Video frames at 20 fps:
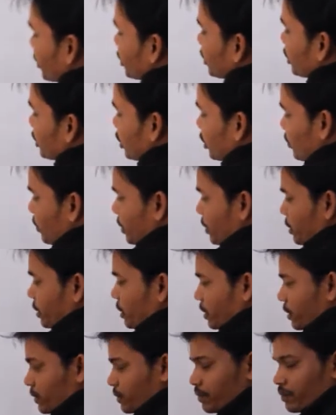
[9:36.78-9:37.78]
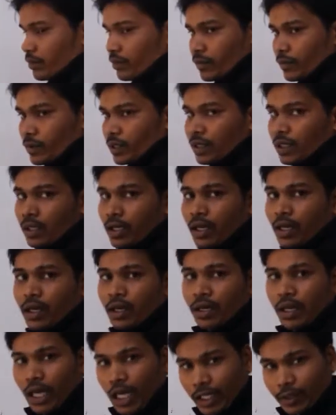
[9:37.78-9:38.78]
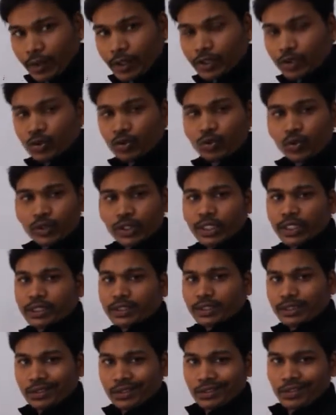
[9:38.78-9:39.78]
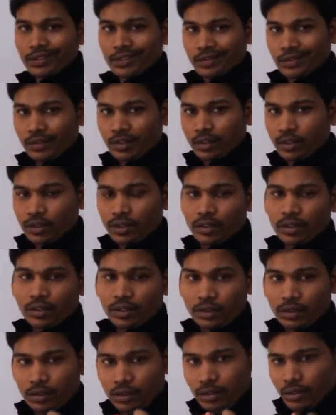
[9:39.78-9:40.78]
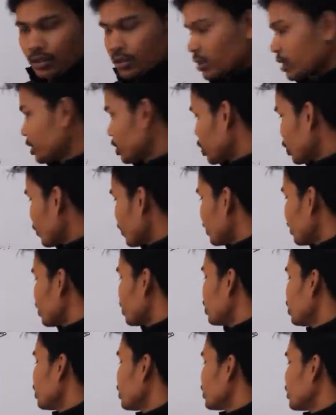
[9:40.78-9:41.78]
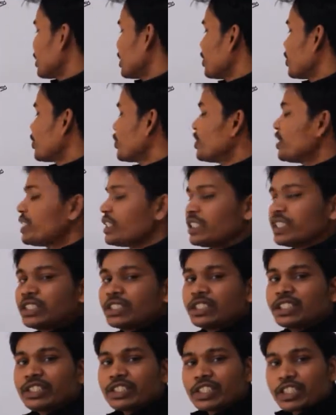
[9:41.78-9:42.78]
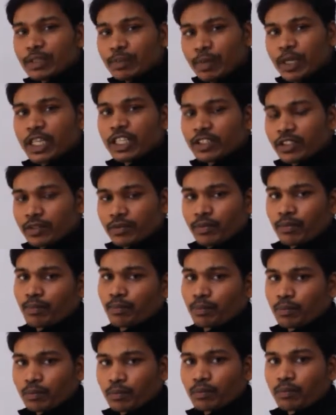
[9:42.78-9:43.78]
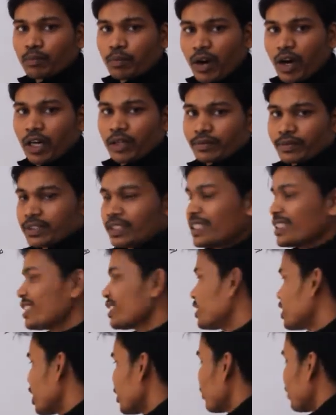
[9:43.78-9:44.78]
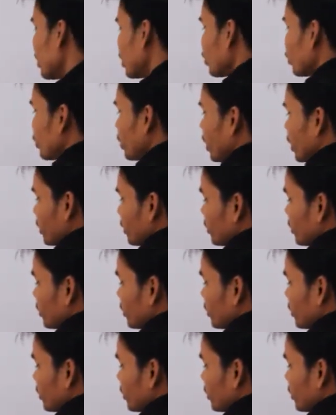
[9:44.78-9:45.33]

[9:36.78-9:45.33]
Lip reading: T sequences. Always that the sequences is read in triplet forms, that is triplet codons,